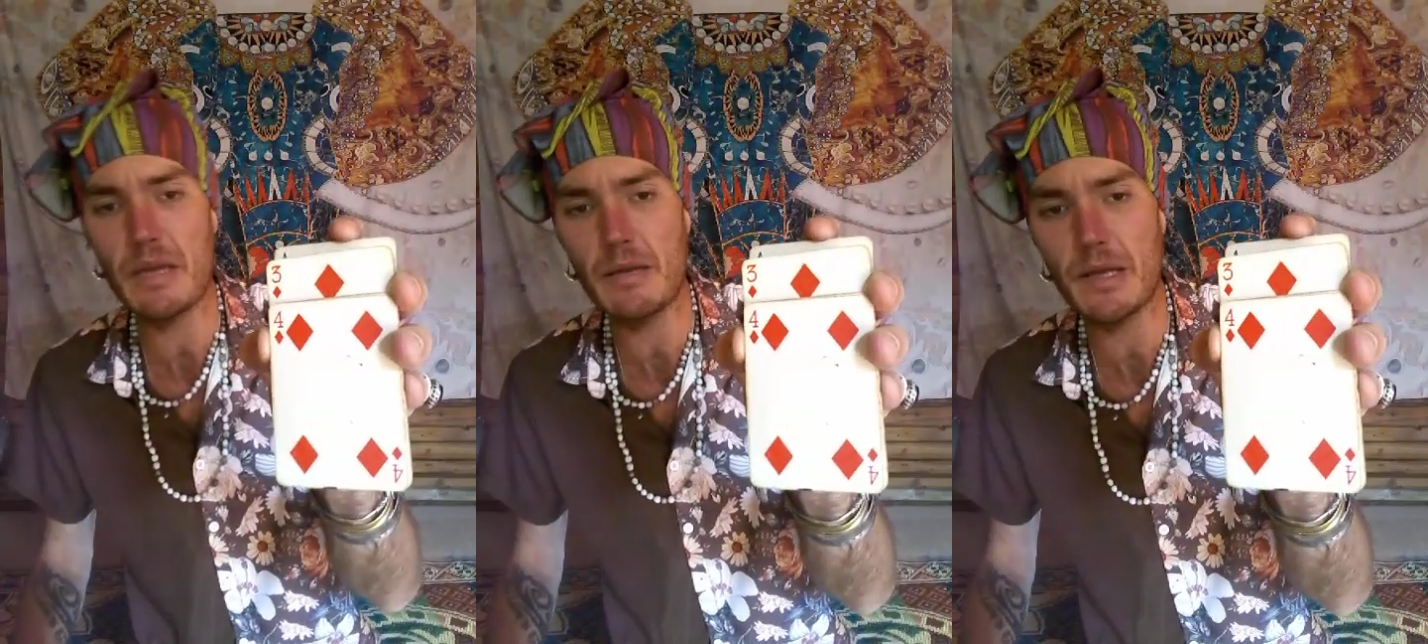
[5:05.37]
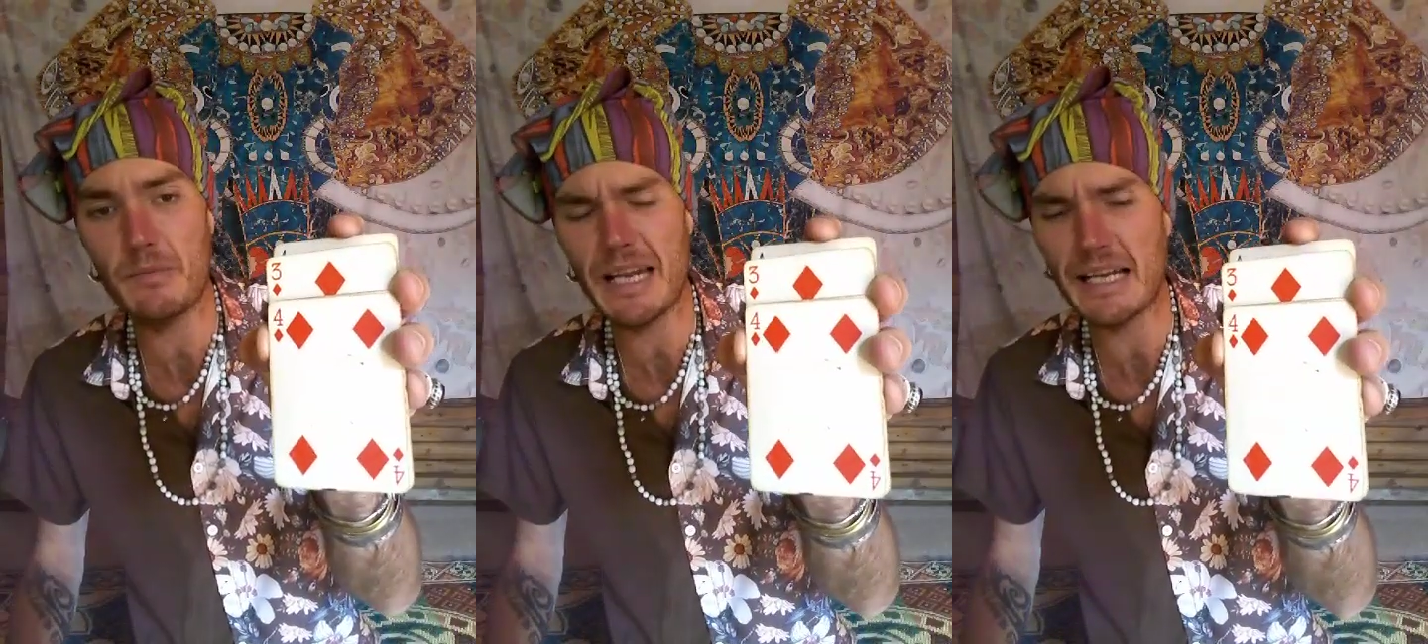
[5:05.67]
in
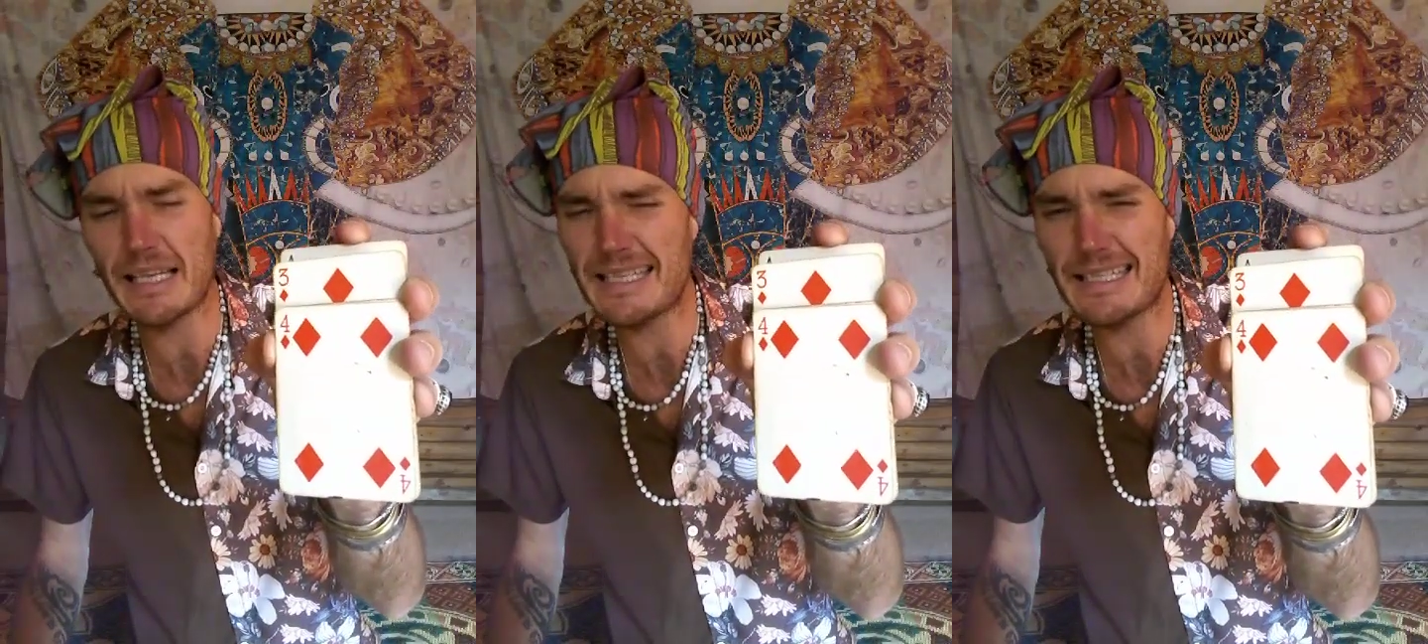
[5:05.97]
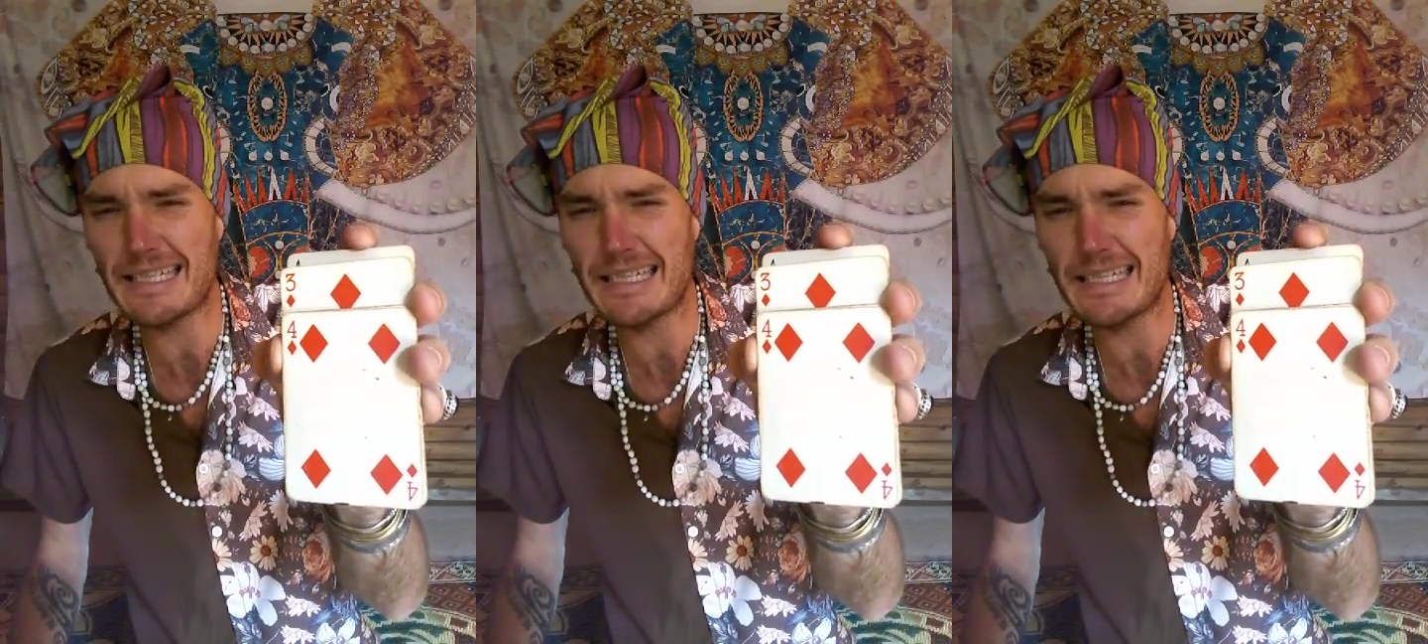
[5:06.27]
and be like
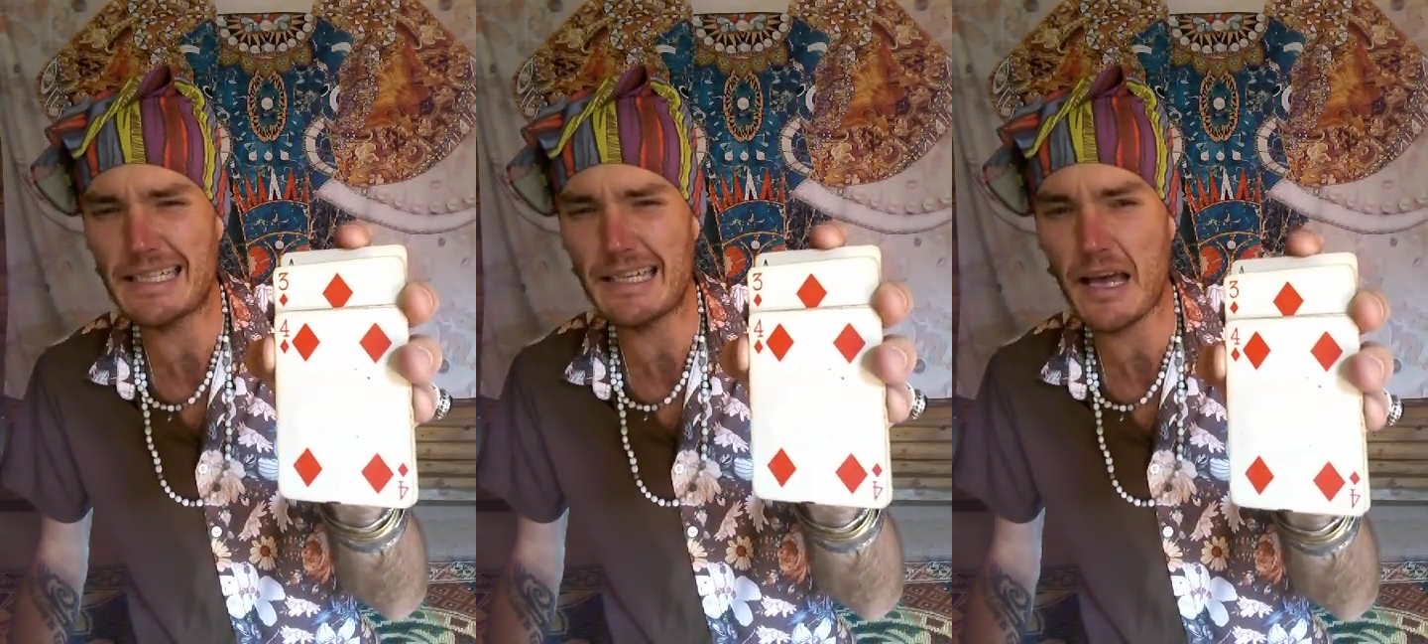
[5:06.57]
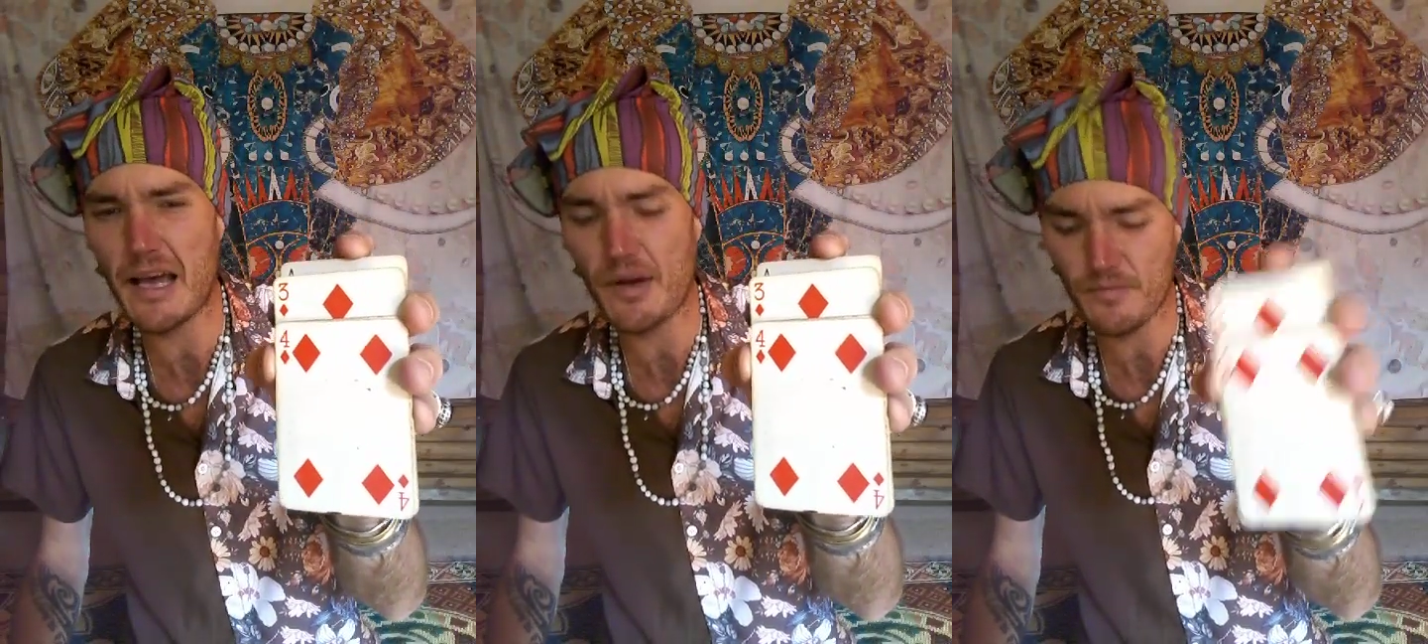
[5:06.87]
listen
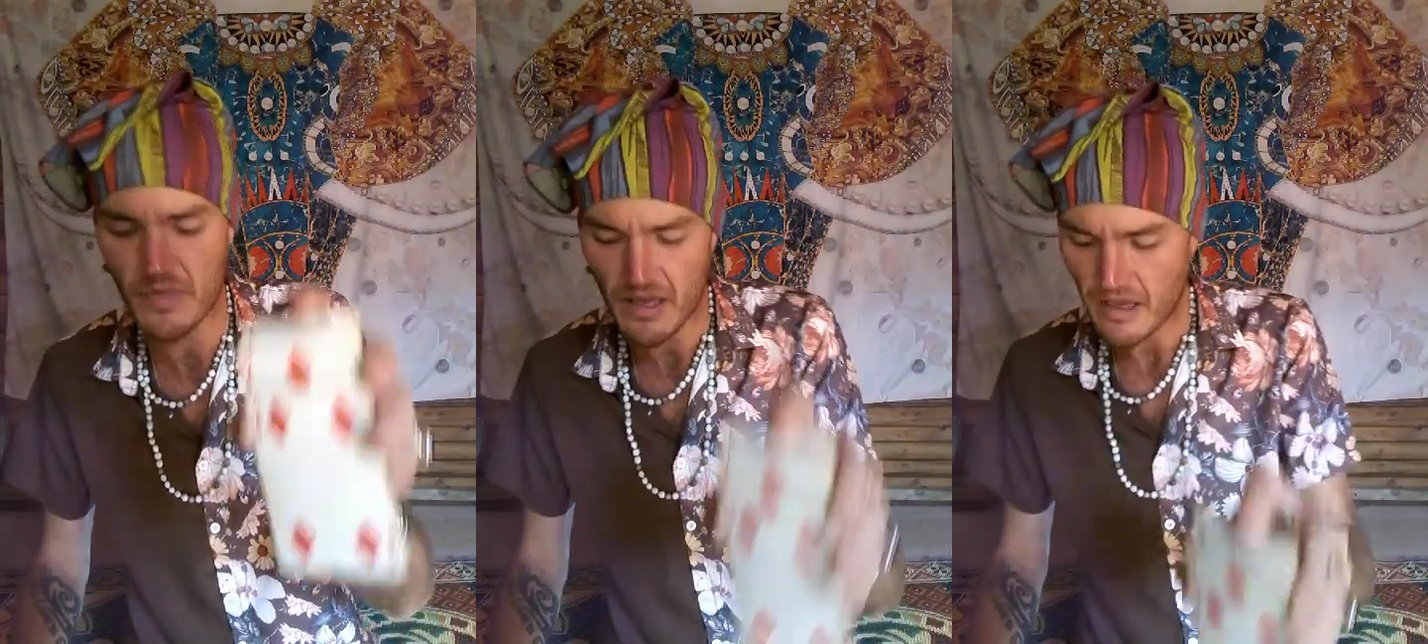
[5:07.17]
um,